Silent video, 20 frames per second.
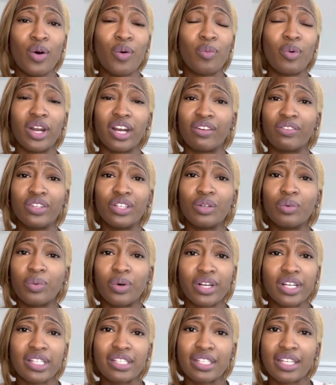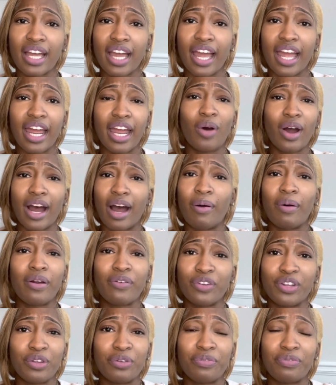Whatever you want to say,
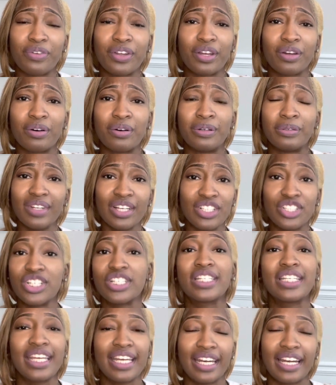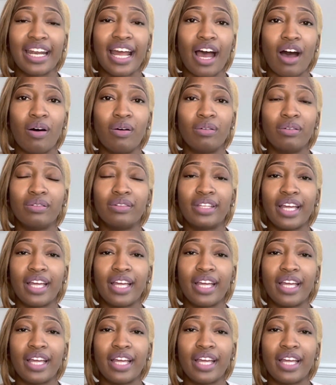however you feel, just get it out.